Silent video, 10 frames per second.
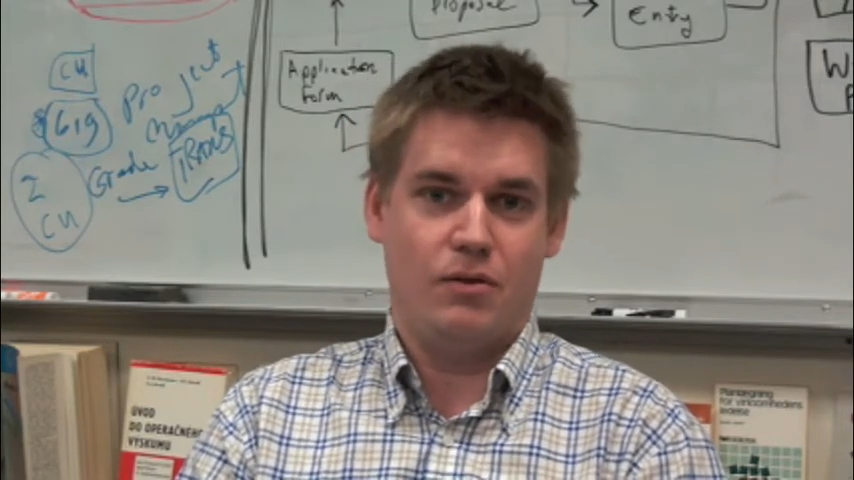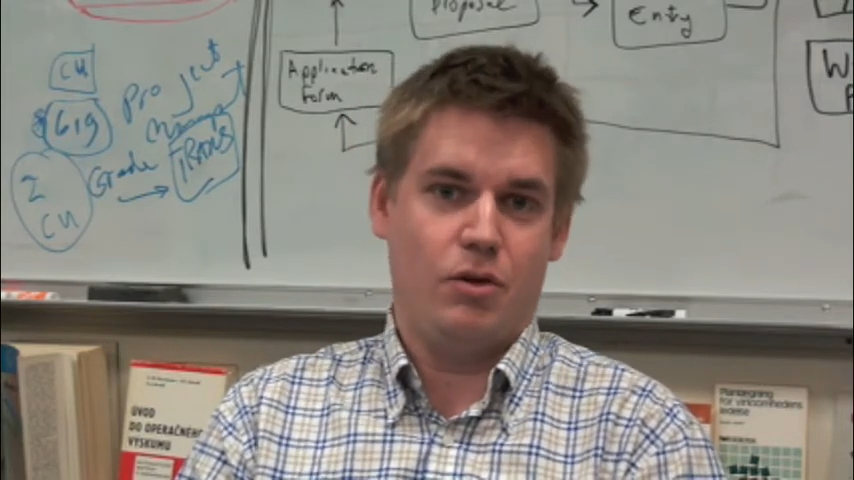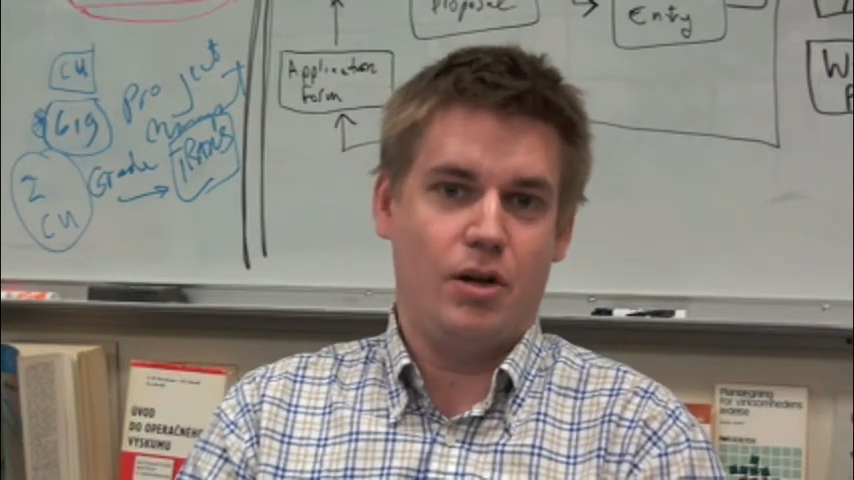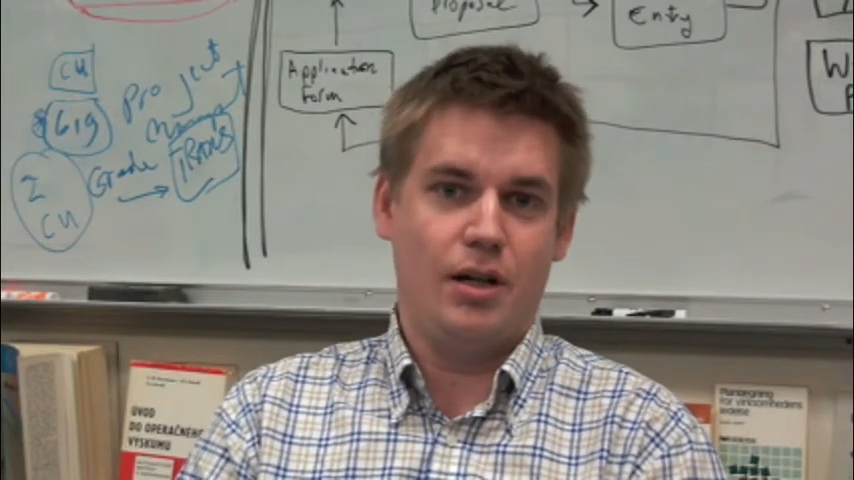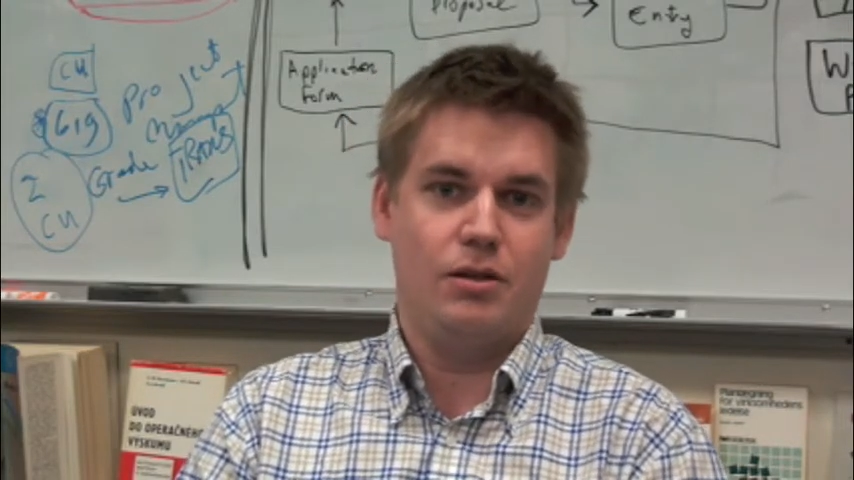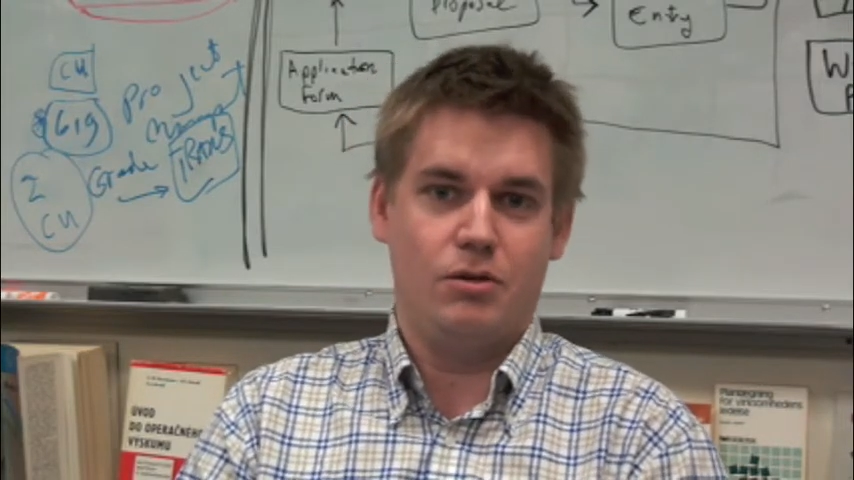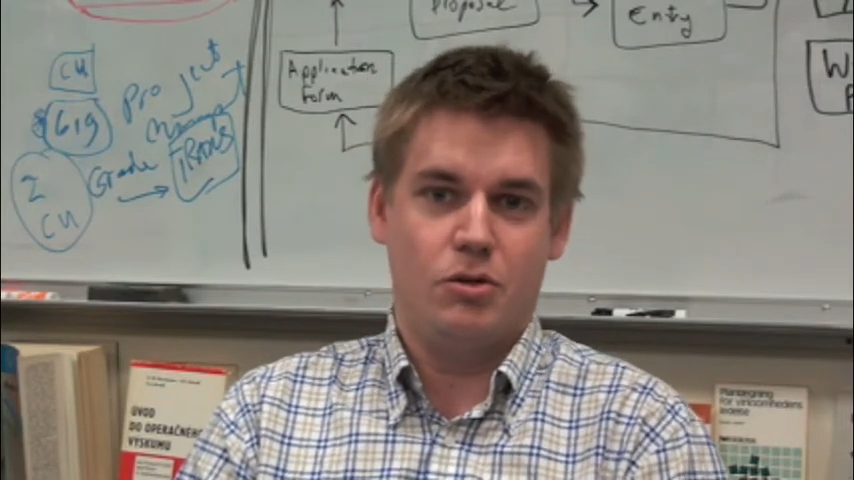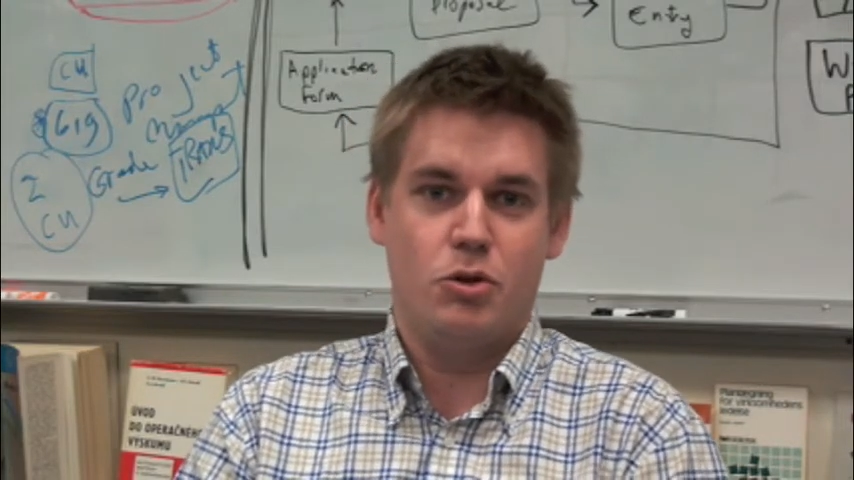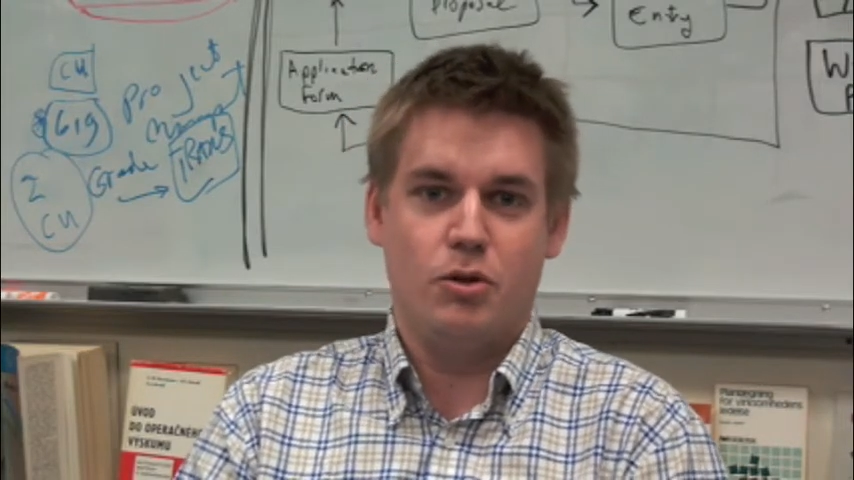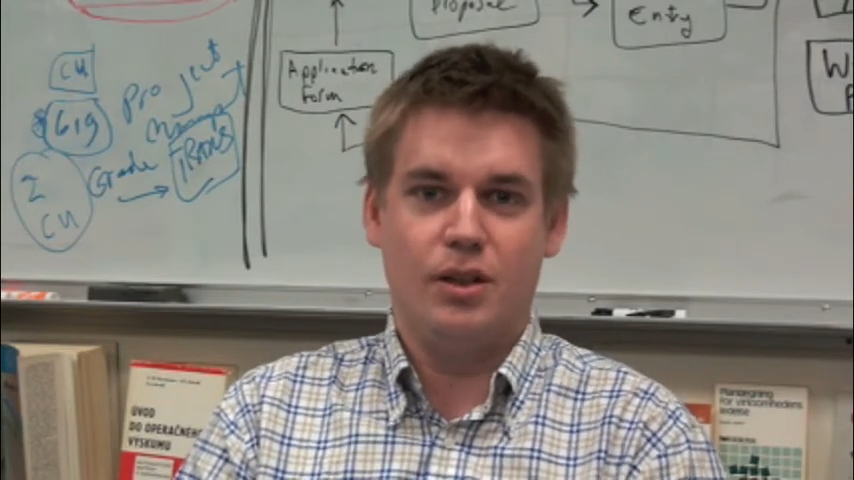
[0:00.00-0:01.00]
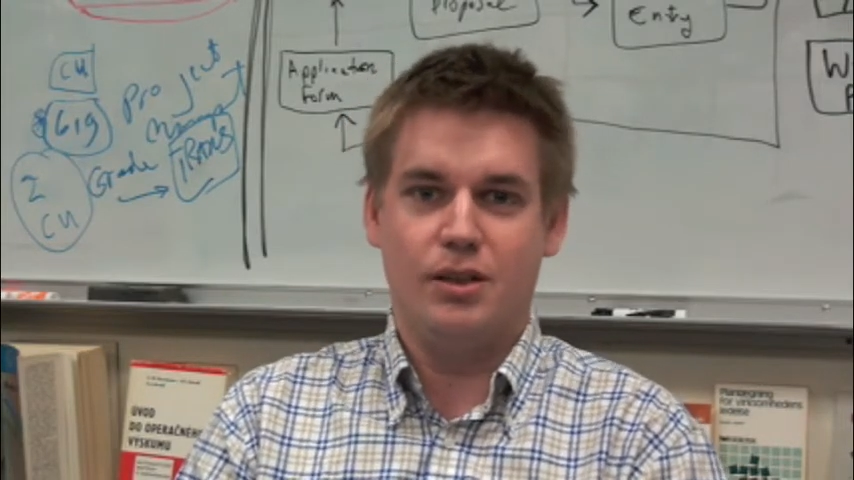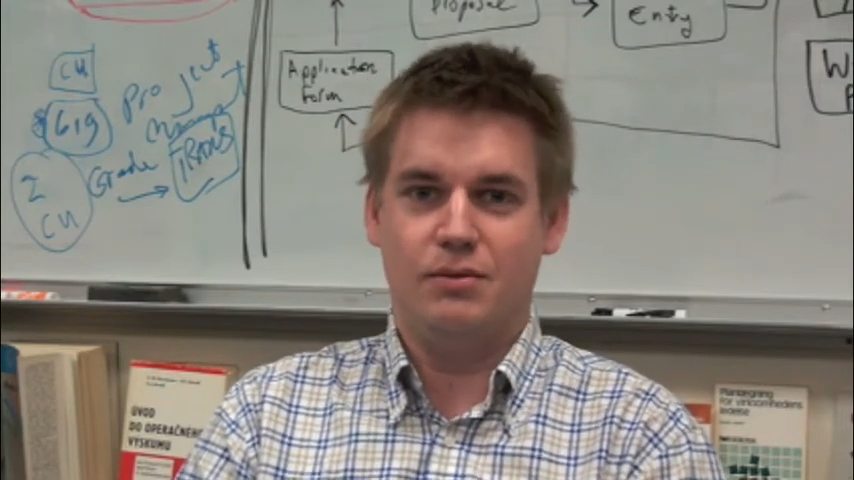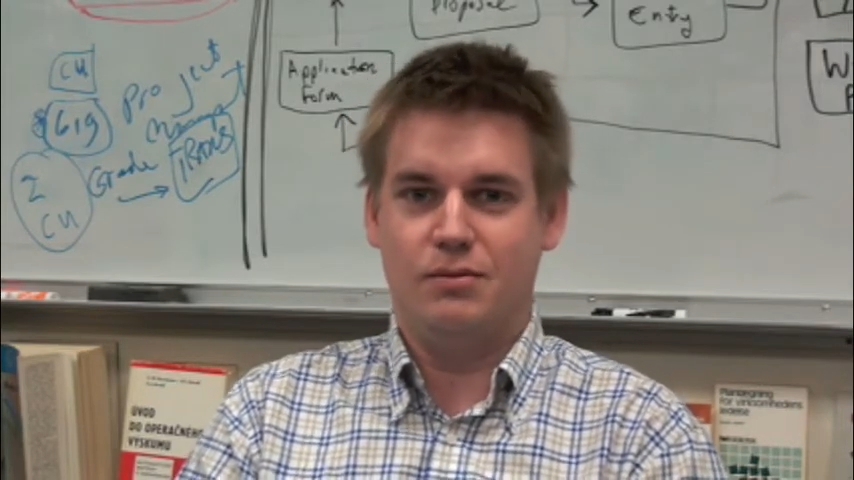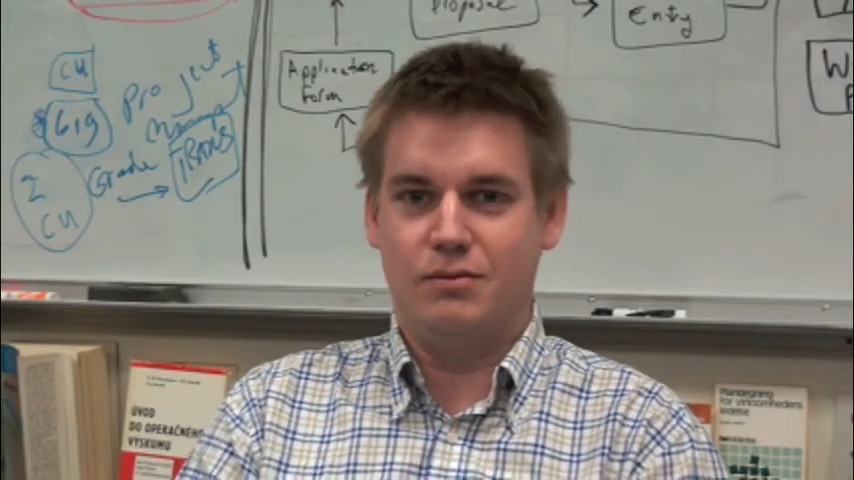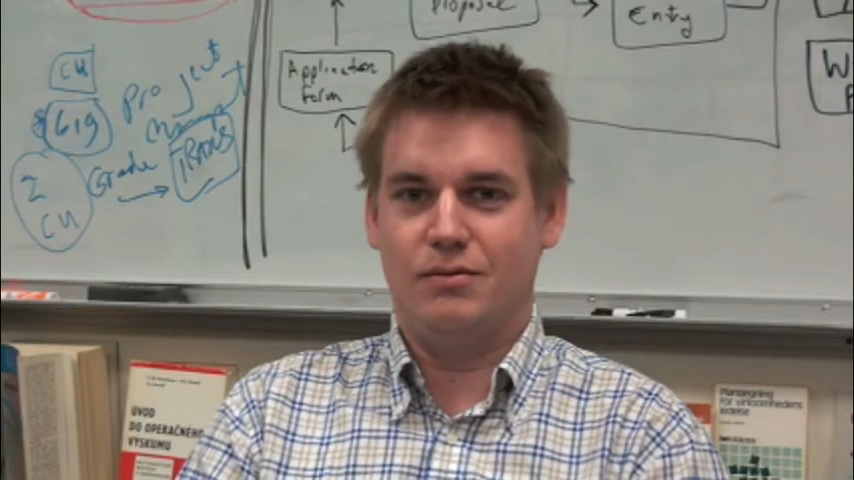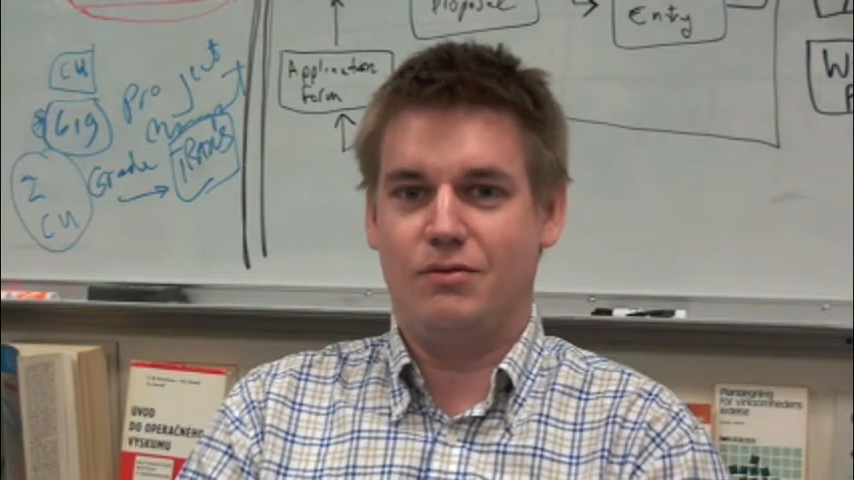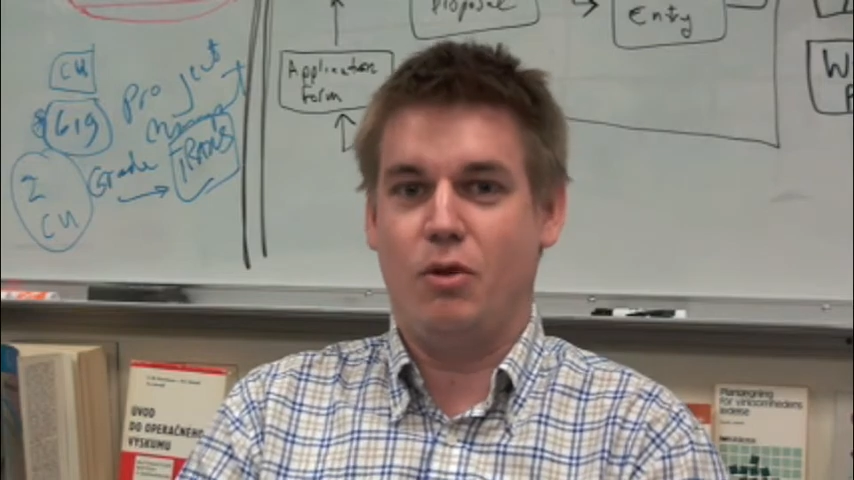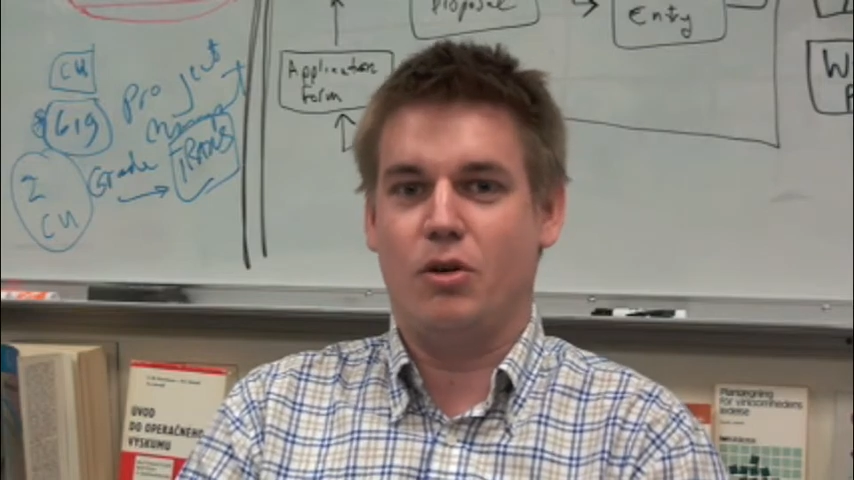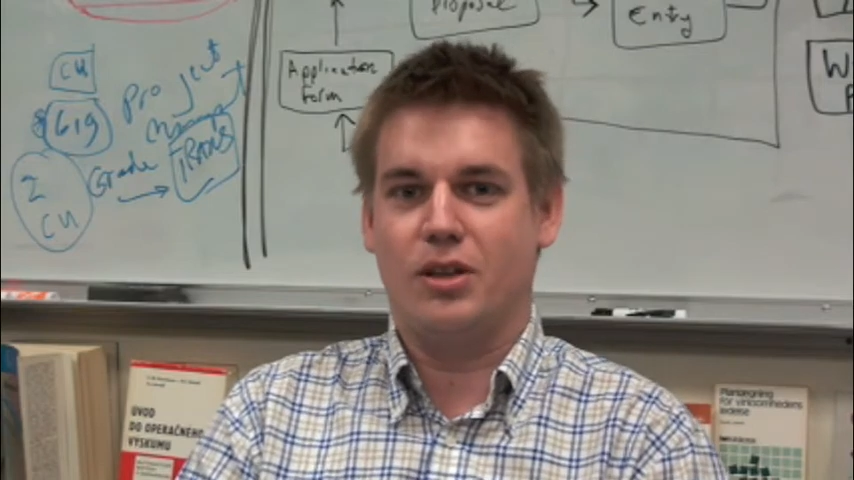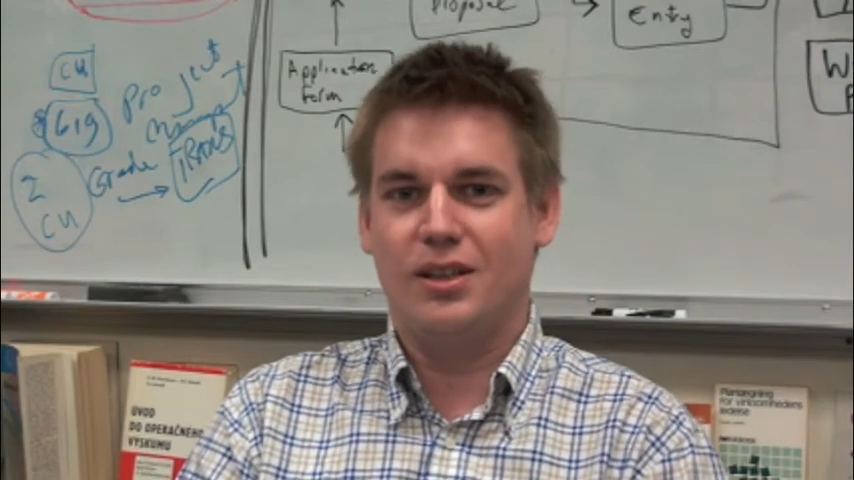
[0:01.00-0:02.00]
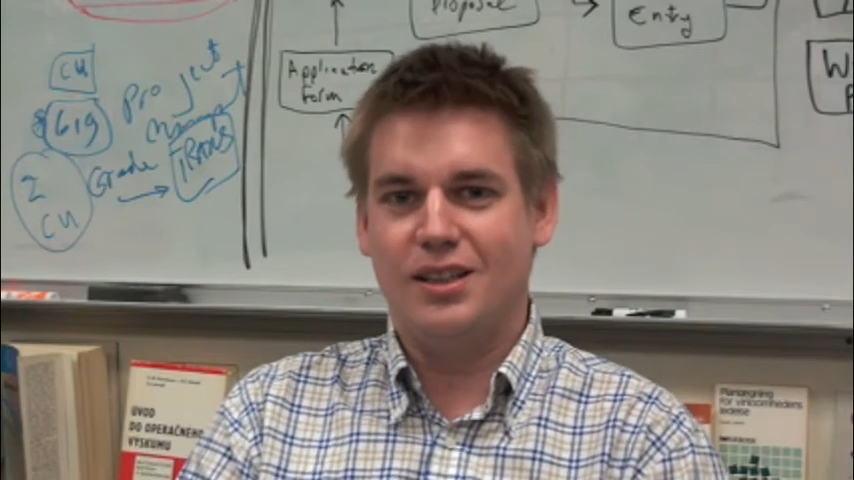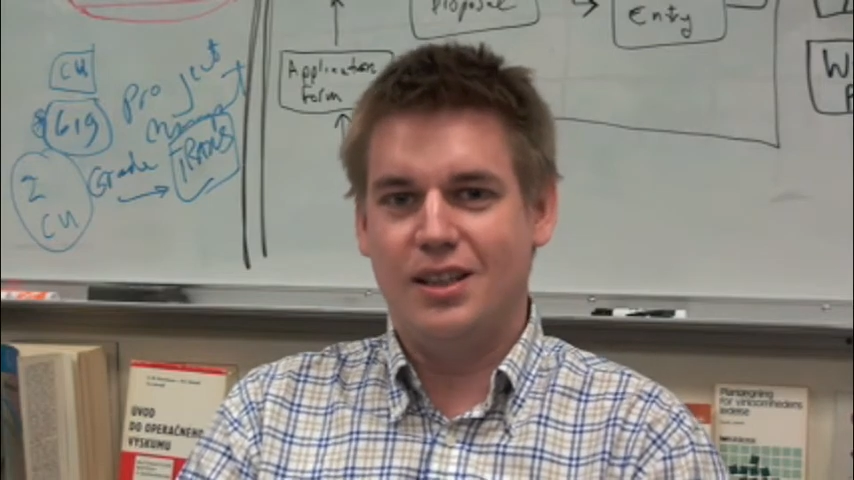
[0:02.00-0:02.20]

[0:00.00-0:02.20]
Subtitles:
where I usually work.